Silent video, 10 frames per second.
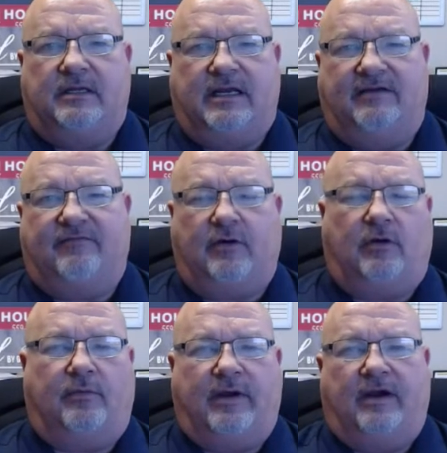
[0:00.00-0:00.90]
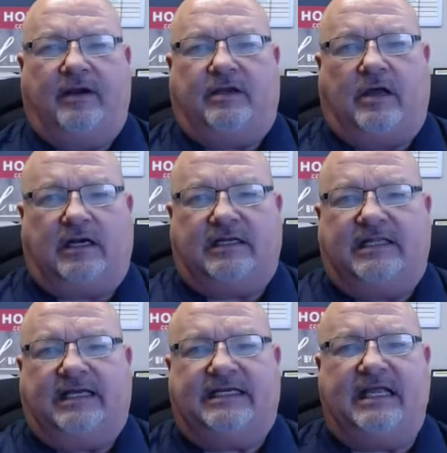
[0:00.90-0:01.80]
never or rarely talk to
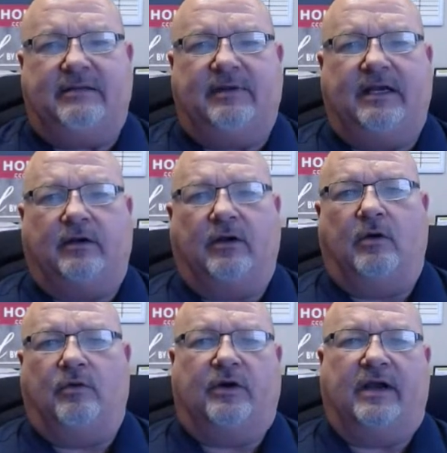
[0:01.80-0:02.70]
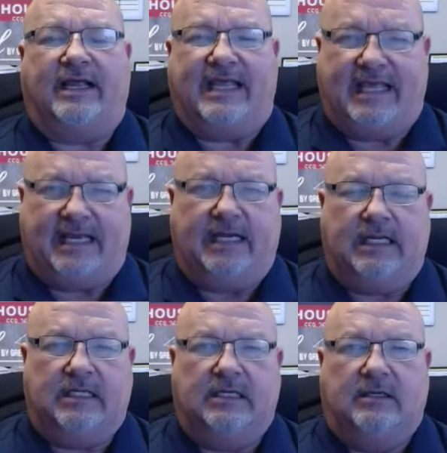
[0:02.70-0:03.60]
that team leader owner again,
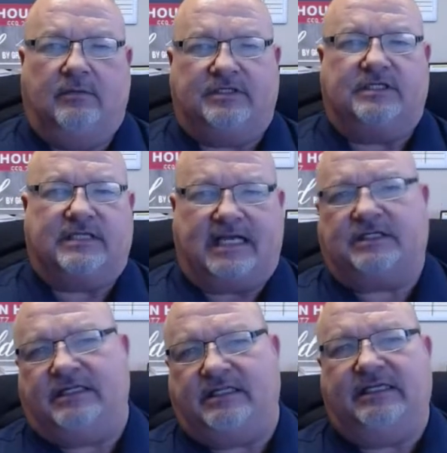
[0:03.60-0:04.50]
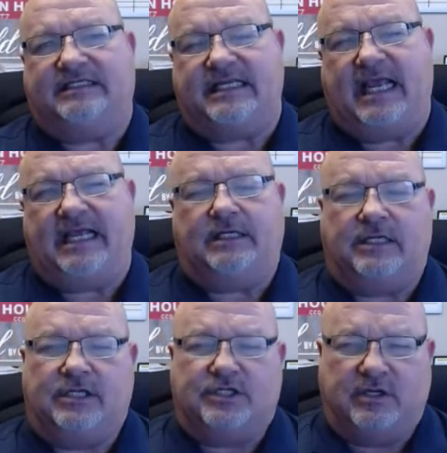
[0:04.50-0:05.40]
which is actually the listing agent.
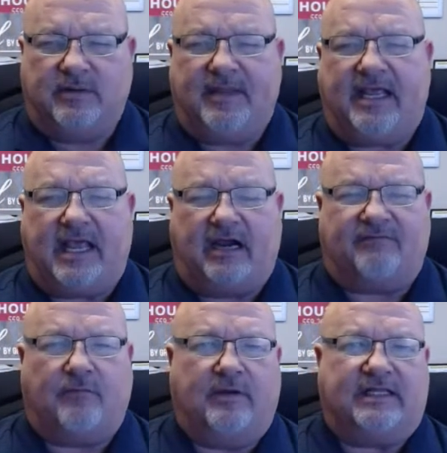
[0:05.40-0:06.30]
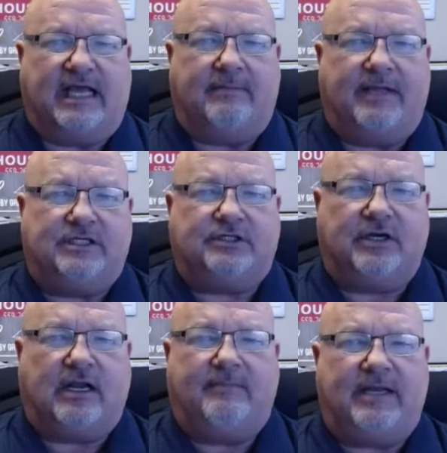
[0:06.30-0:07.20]
So you want to be careful with that. Make sure
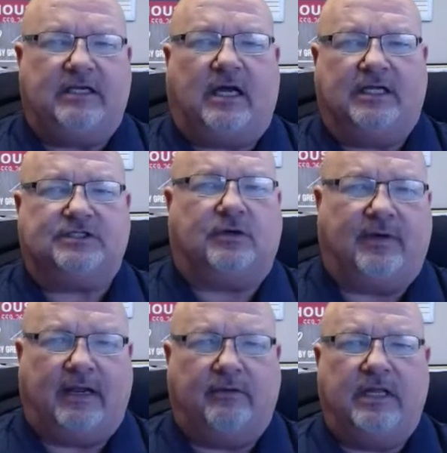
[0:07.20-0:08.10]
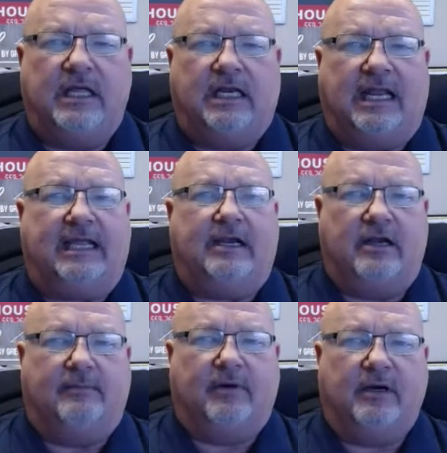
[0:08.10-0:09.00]
you're not being tossed around like a
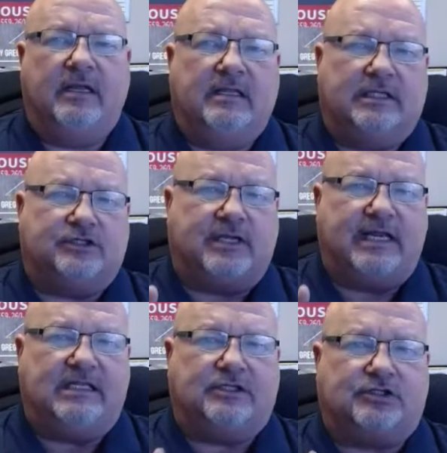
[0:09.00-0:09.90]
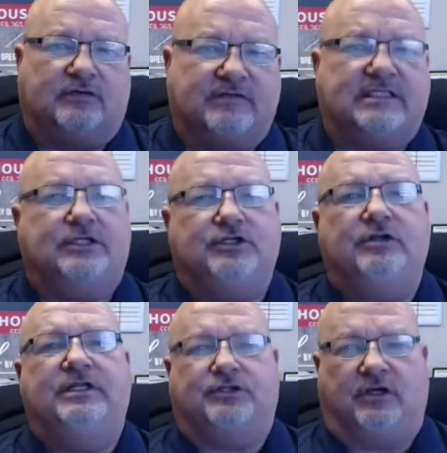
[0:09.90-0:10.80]
number, that you're getting the service that you
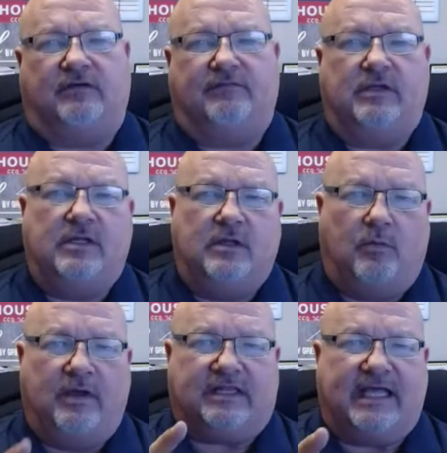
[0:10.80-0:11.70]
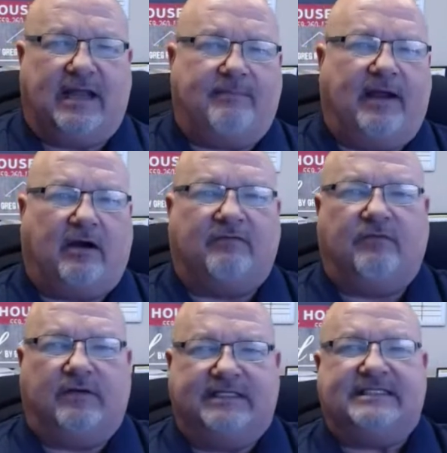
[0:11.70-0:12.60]
deserve with that
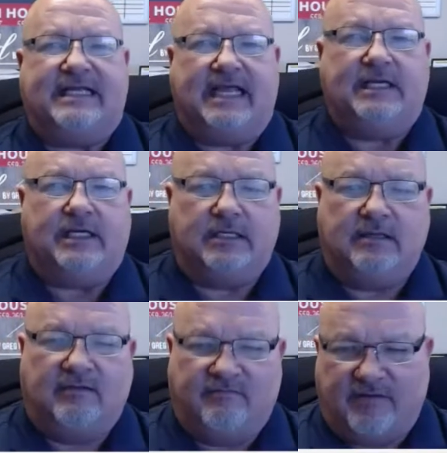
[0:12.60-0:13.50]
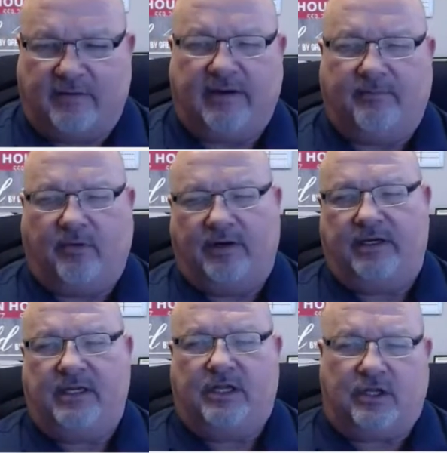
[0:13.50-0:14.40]
powerful listing agent. Very important.
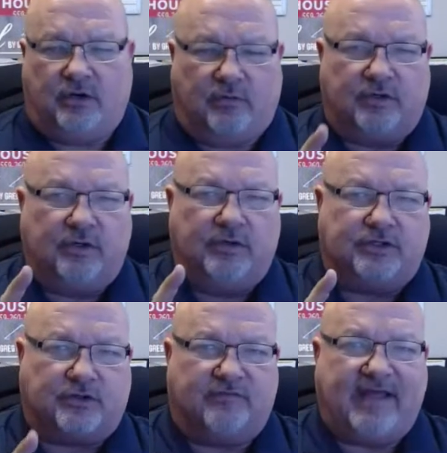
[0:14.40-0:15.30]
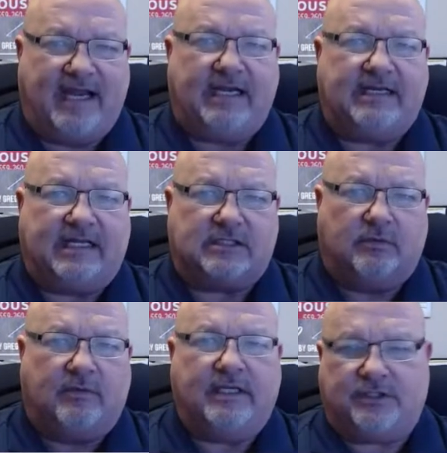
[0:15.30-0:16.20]
You deserve that, and that's
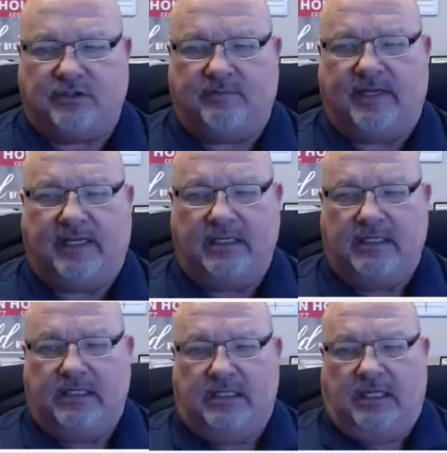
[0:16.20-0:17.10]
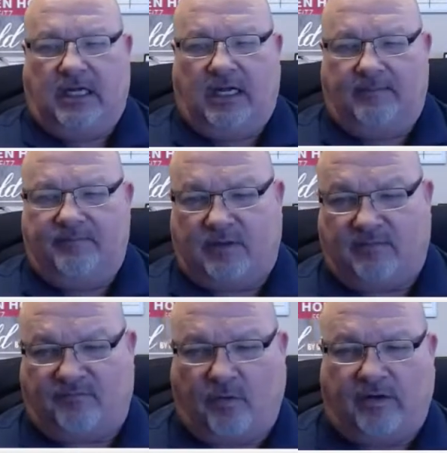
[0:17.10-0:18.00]
the way it should be.
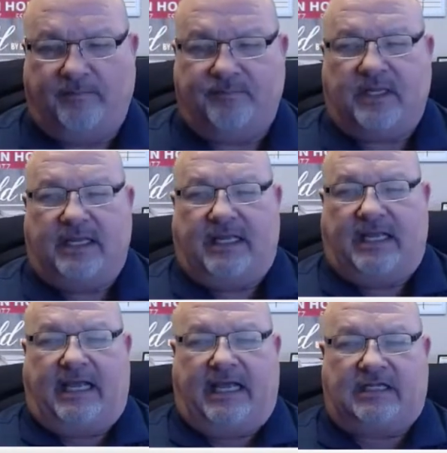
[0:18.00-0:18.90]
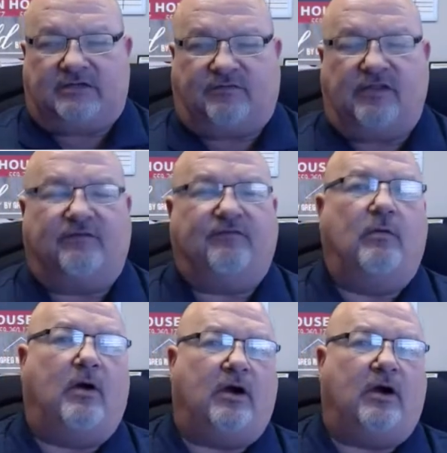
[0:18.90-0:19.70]
Number four, ask for the full